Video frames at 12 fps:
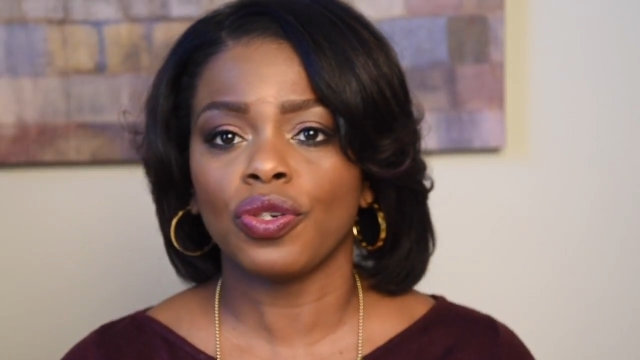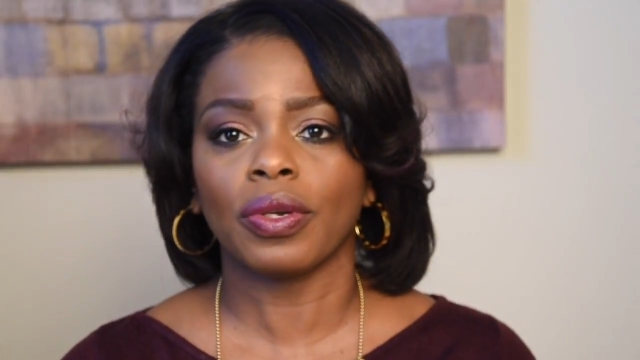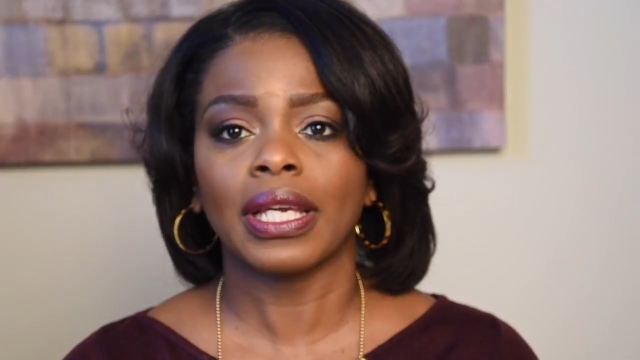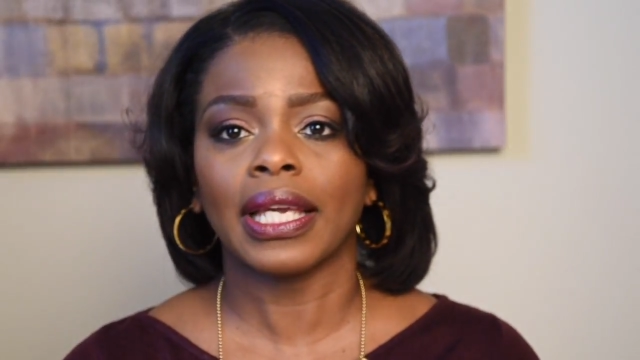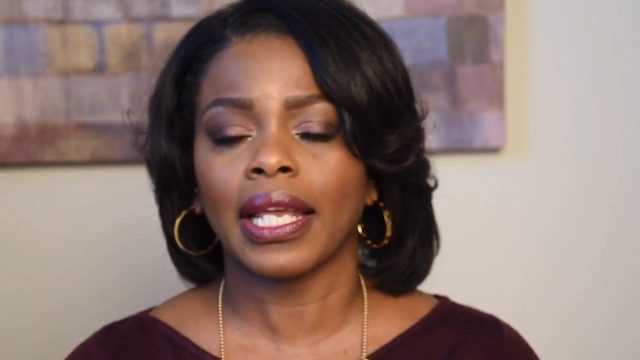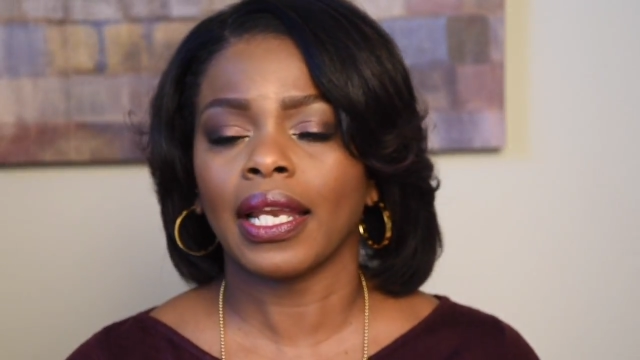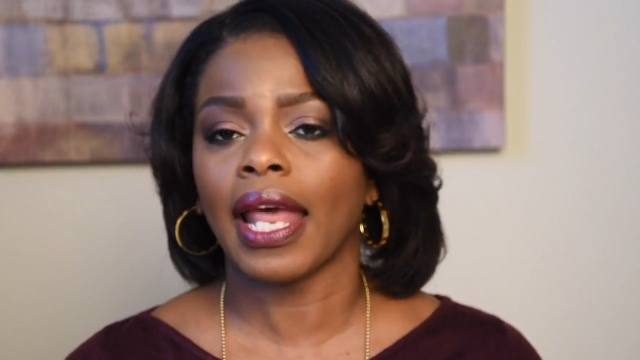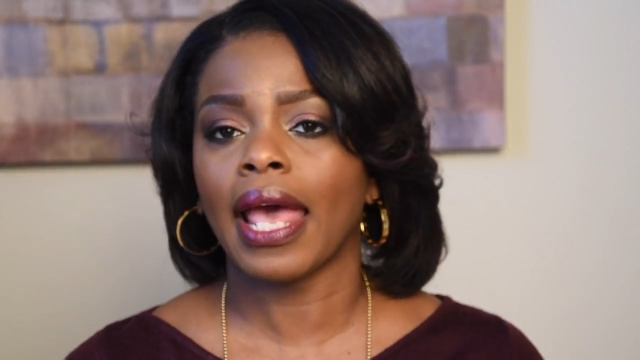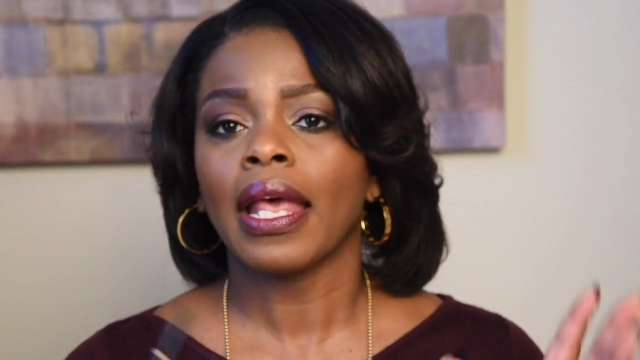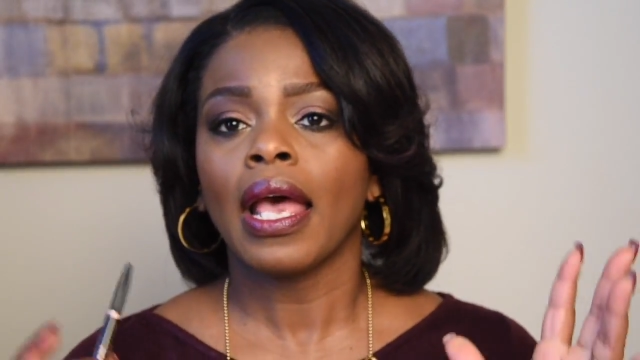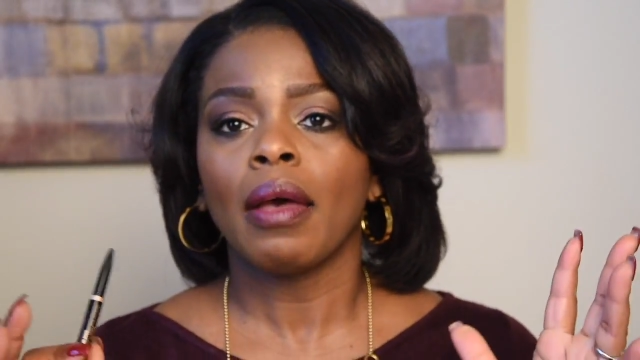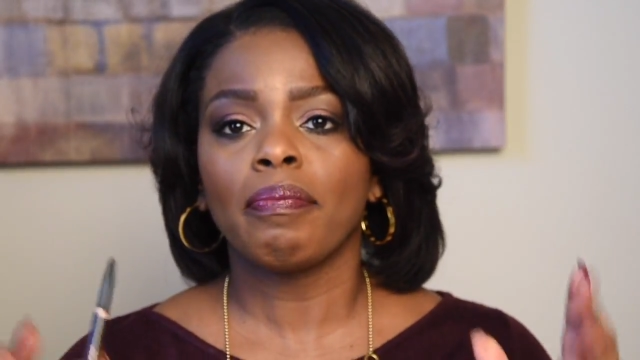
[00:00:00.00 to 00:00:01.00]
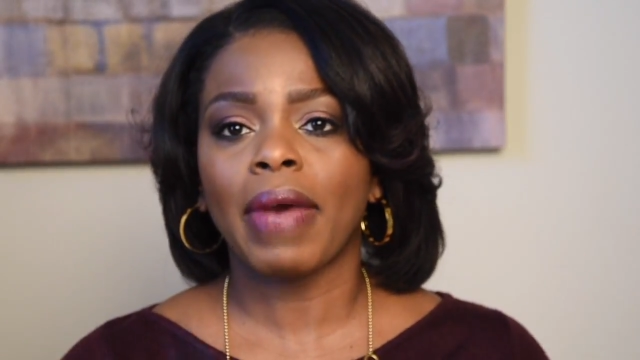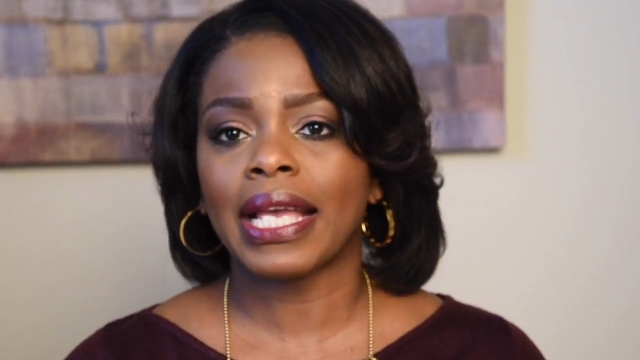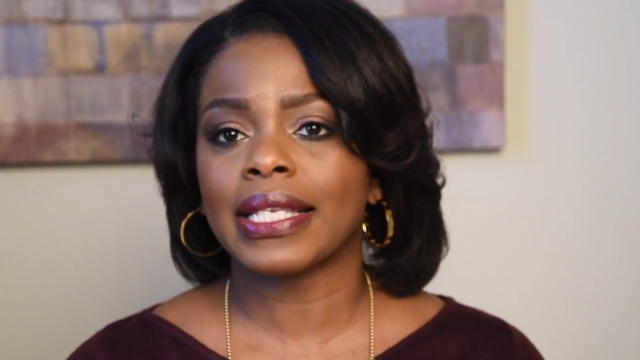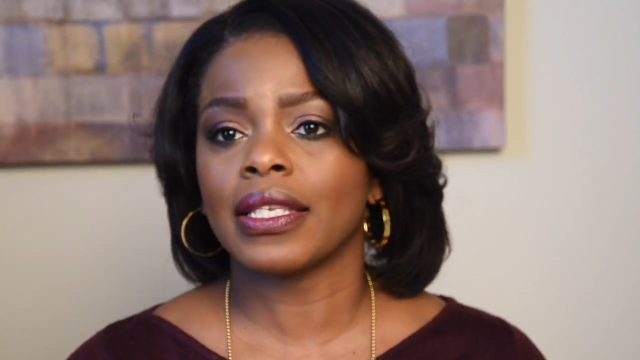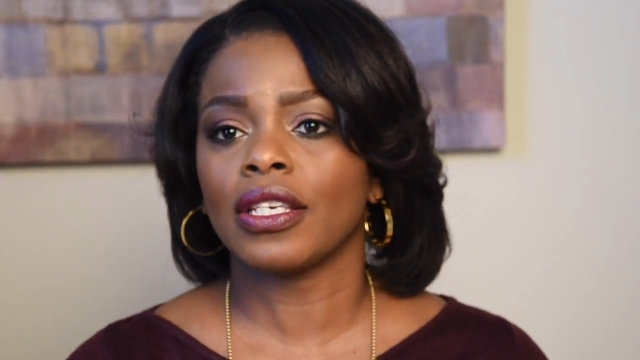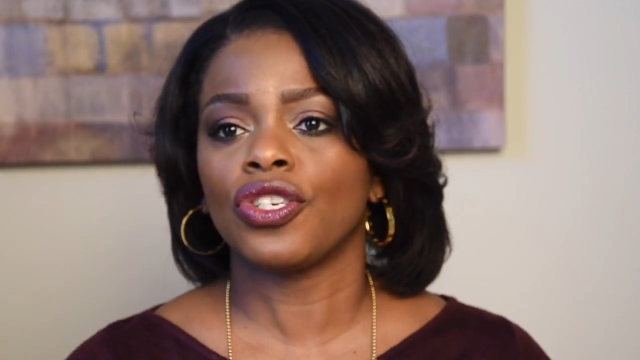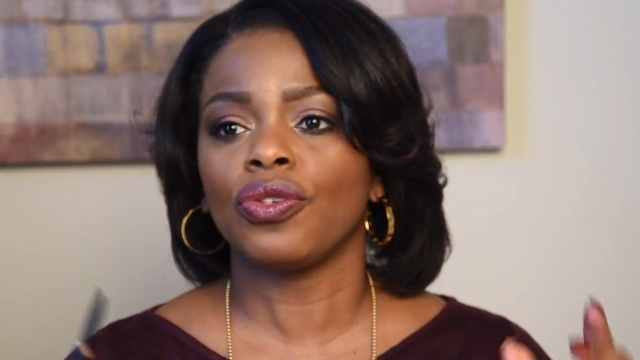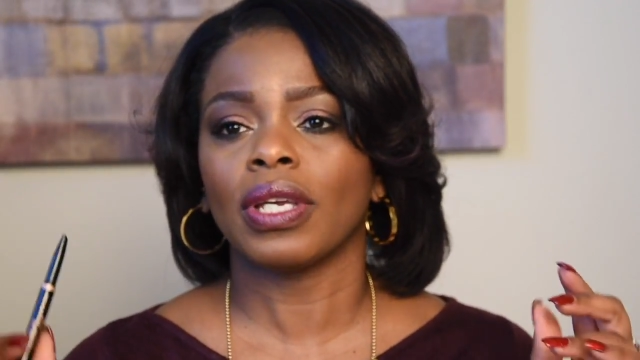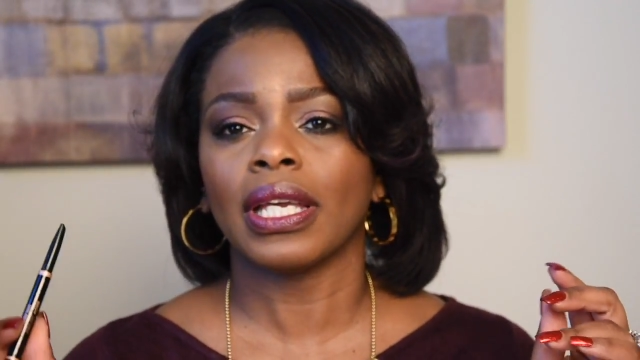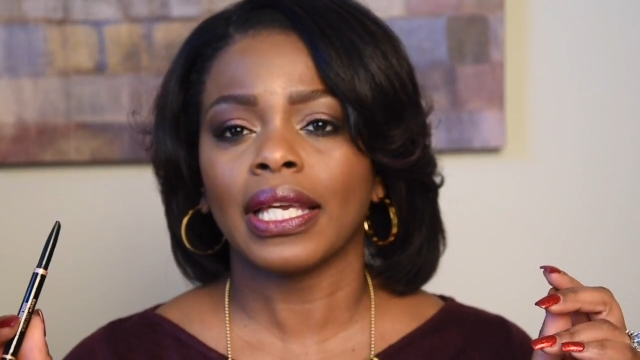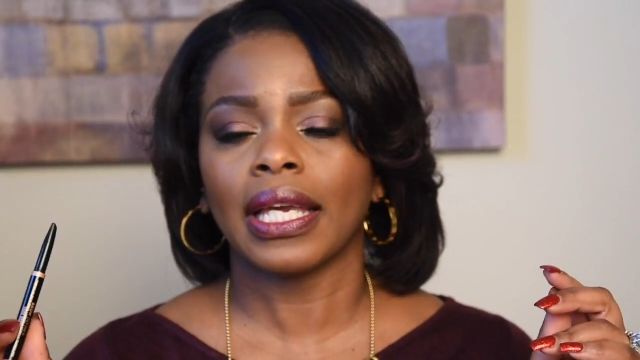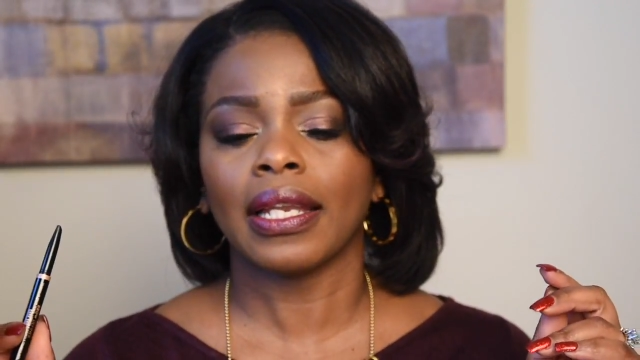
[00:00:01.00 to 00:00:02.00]
You can get it at Macy's, you
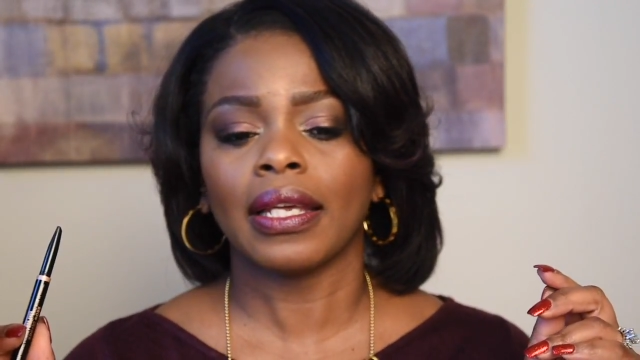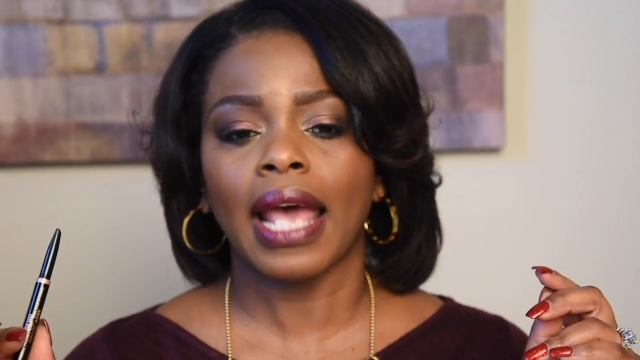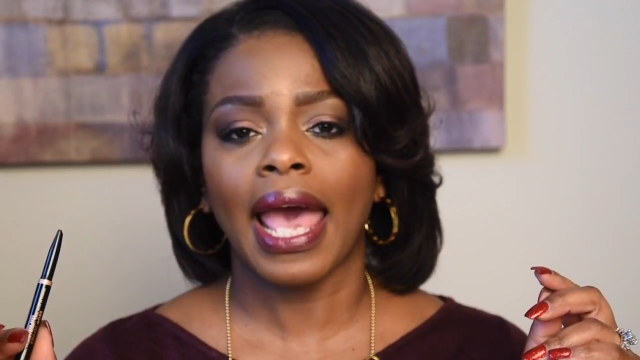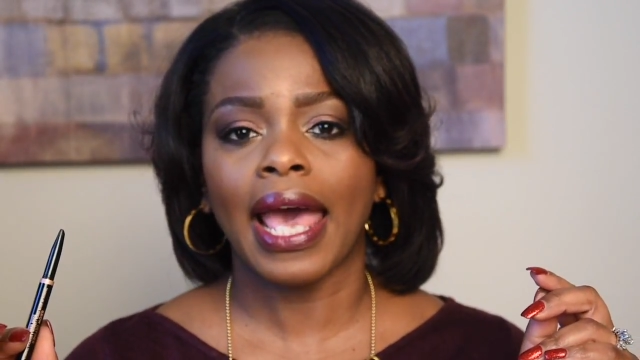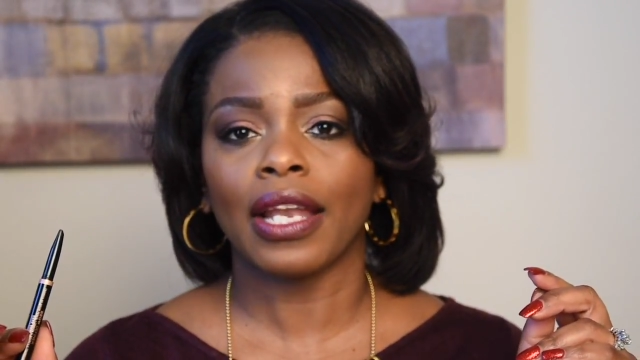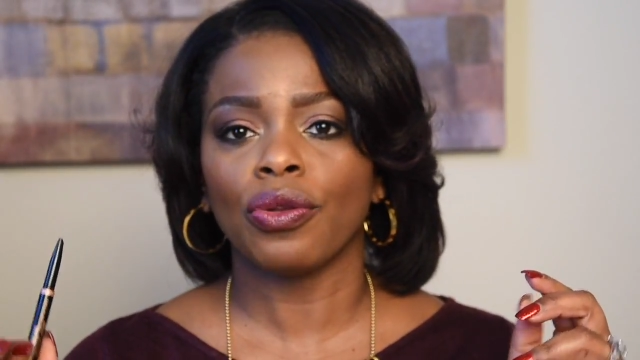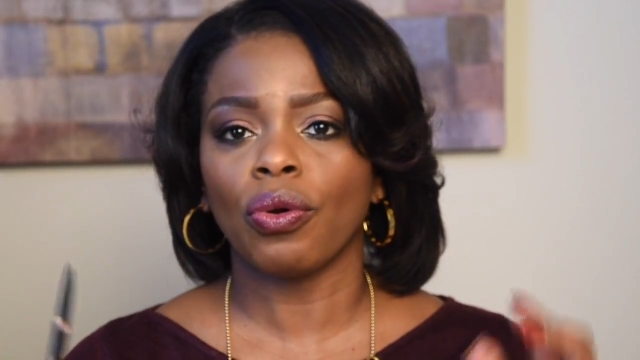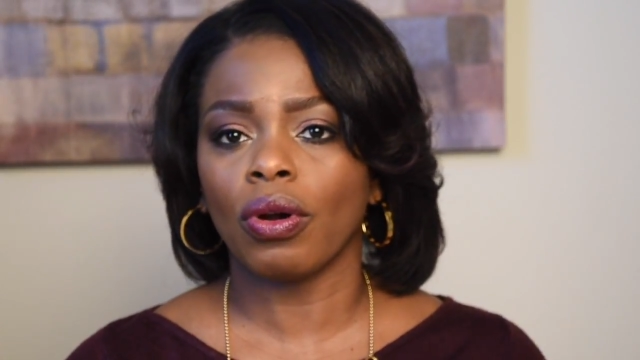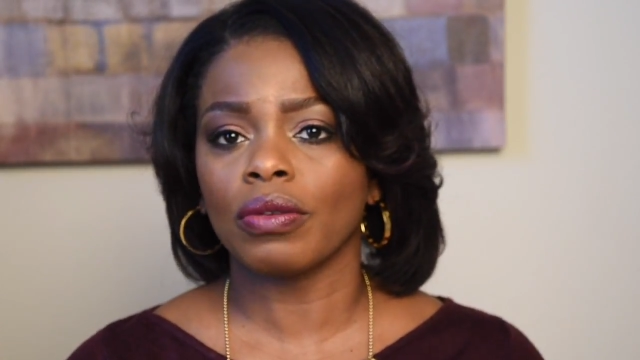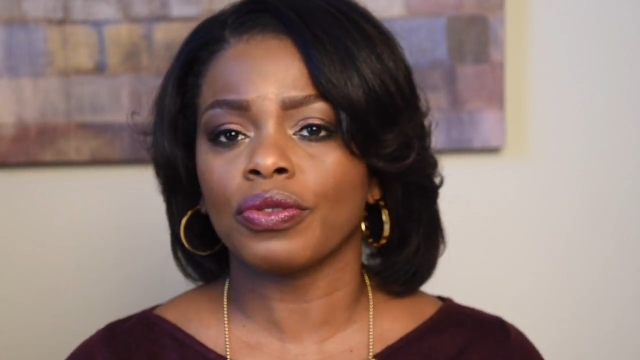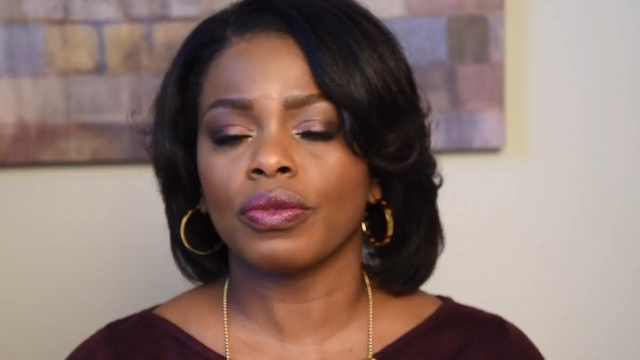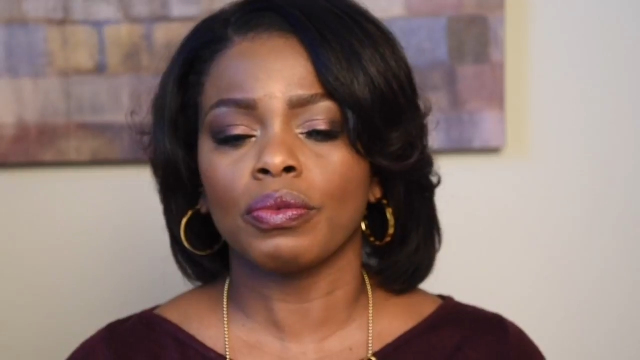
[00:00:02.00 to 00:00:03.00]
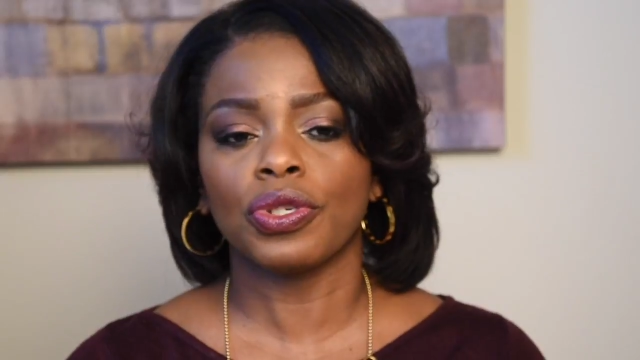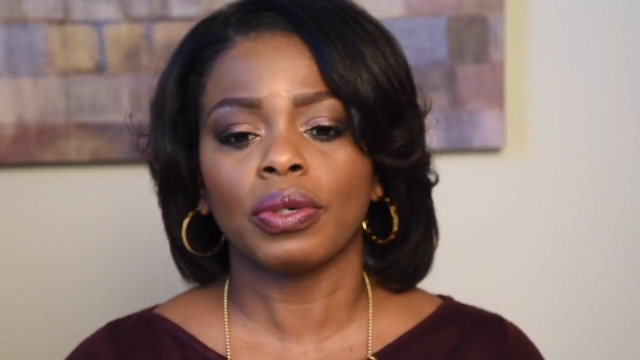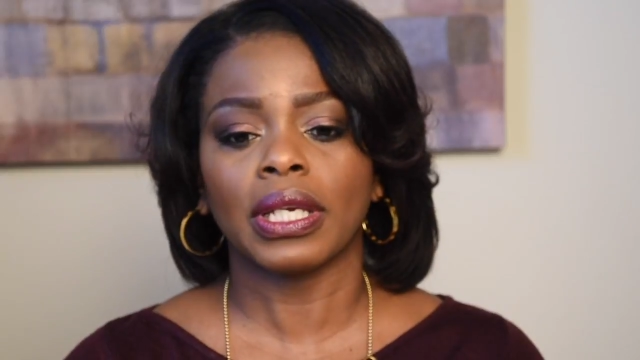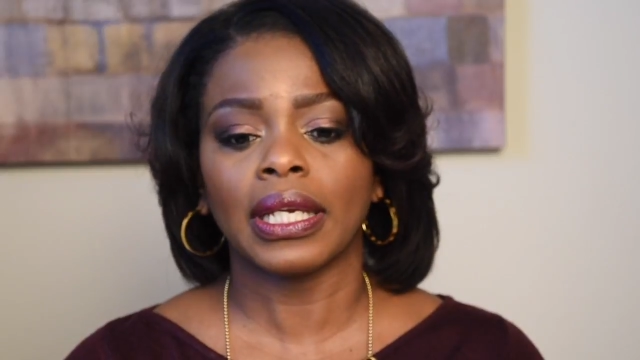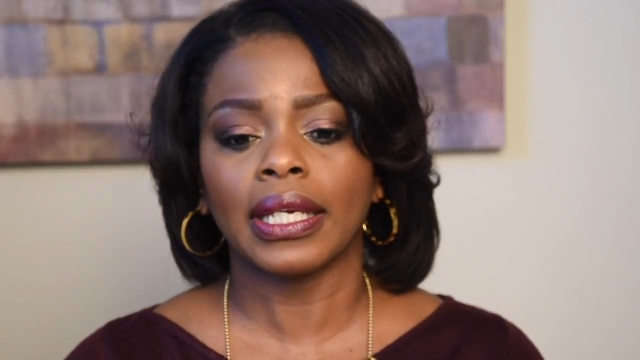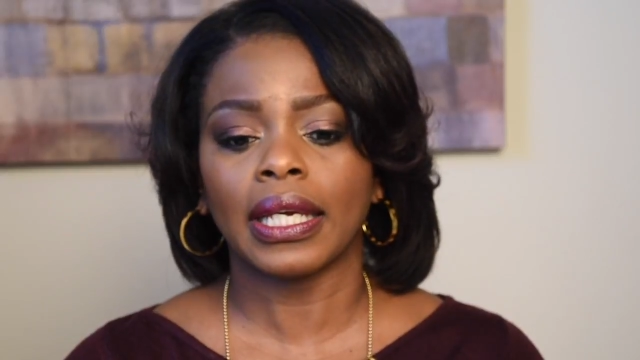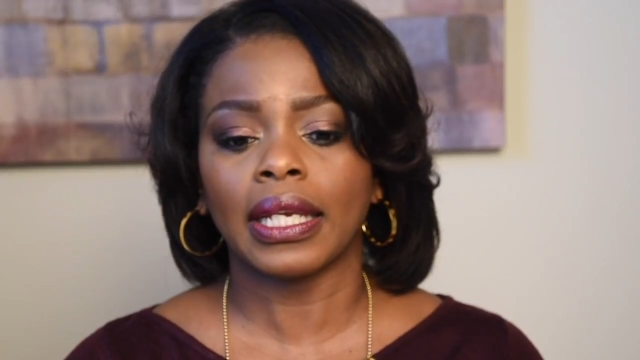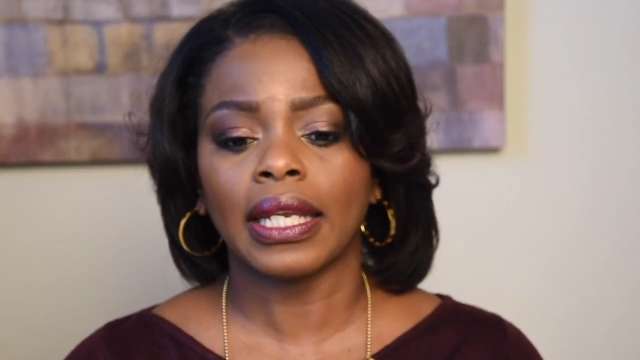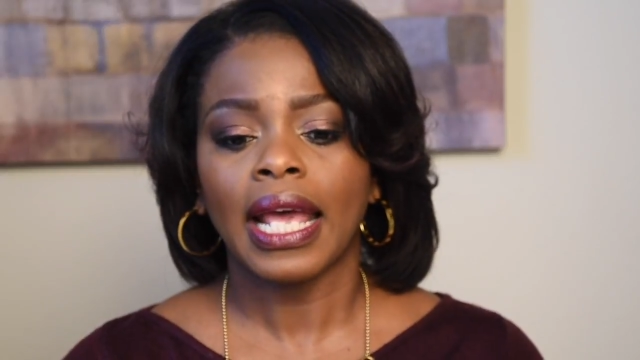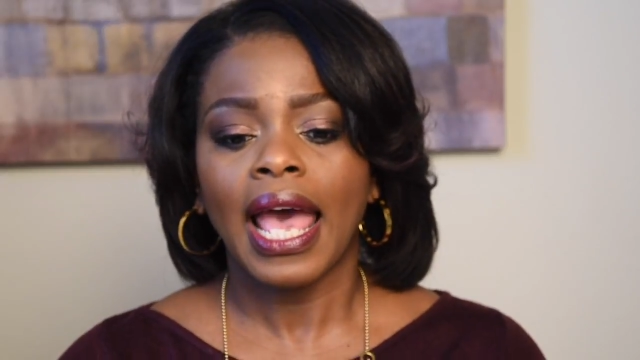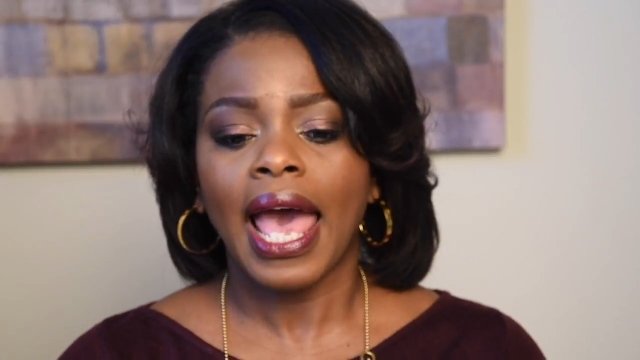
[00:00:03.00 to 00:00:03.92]
can get it at Nordstrom's, you can get it